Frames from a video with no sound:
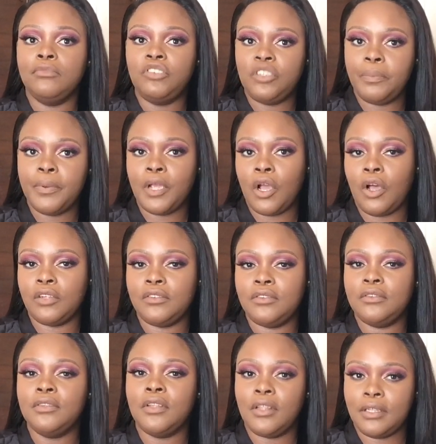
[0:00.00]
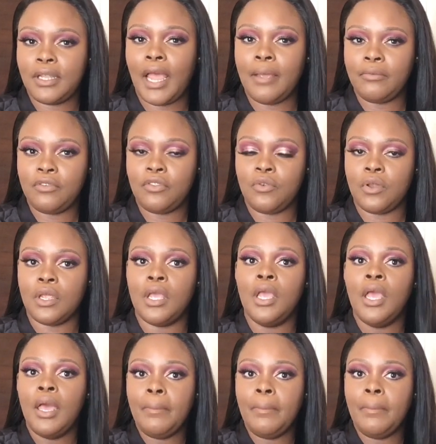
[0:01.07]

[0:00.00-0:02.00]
shipping costs times 3.